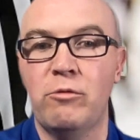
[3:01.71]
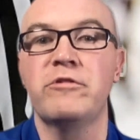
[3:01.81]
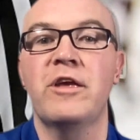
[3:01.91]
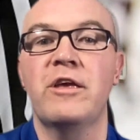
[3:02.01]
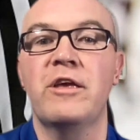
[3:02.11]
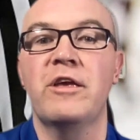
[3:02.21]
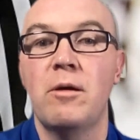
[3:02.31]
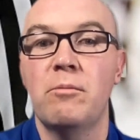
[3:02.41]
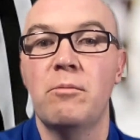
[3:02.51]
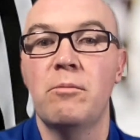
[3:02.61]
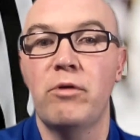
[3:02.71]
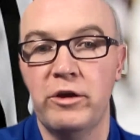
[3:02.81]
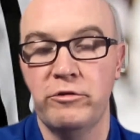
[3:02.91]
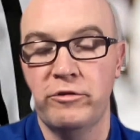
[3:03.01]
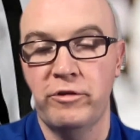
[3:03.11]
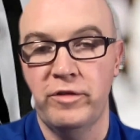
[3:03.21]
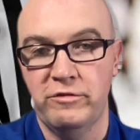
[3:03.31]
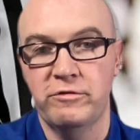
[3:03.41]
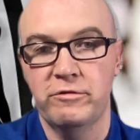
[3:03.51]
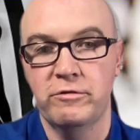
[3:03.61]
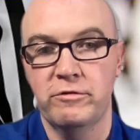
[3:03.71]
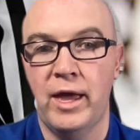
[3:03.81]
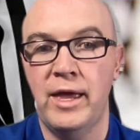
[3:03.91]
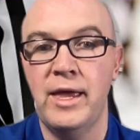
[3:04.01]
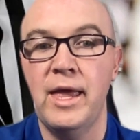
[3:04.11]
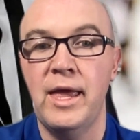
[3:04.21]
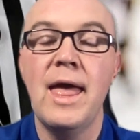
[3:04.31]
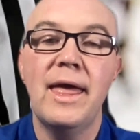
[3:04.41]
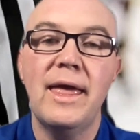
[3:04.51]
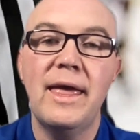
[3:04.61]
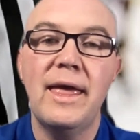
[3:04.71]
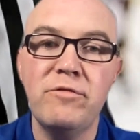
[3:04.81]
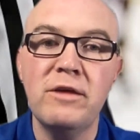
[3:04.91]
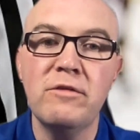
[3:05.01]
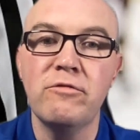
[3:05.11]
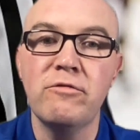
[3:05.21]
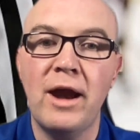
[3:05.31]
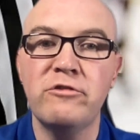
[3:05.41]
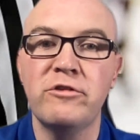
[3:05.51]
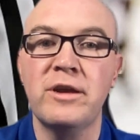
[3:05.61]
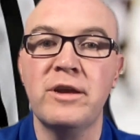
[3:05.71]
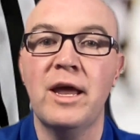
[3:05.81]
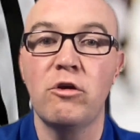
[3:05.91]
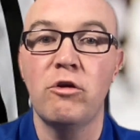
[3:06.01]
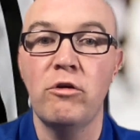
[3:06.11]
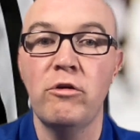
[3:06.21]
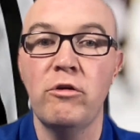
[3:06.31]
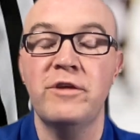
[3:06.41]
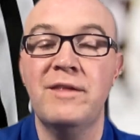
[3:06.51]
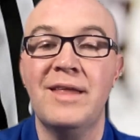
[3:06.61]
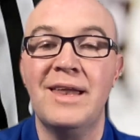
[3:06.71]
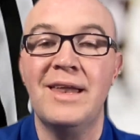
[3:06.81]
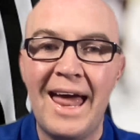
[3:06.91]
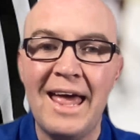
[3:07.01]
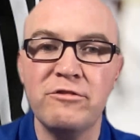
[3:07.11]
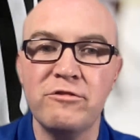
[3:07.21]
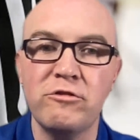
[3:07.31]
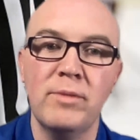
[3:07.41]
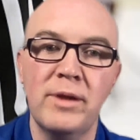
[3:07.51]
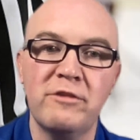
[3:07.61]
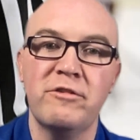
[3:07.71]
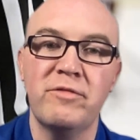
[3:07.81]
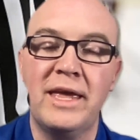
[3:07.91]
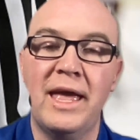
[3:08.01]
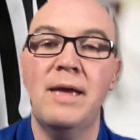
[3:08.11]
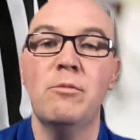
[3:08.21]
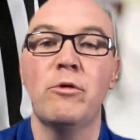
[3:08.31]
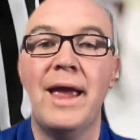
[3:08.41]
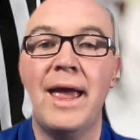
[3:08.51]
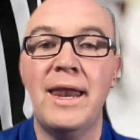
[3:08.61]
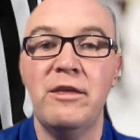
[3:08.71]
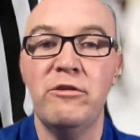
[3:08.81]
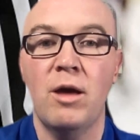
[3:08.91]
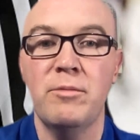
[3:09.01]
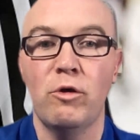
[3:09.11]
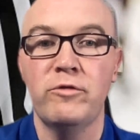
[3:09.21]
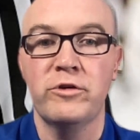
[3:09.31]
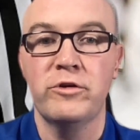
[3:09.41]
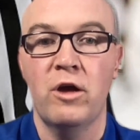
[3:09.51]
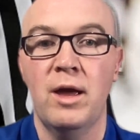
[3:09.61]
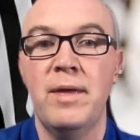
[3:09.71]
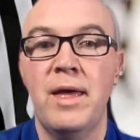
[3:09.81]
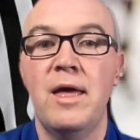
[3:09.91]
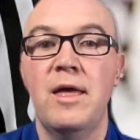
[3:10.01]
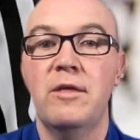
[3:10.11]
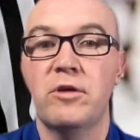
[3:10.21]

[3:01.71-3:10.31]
they were assessed prior to this, okay? If the infraction occurs in the last 2 minutes of the game or any time in overtime,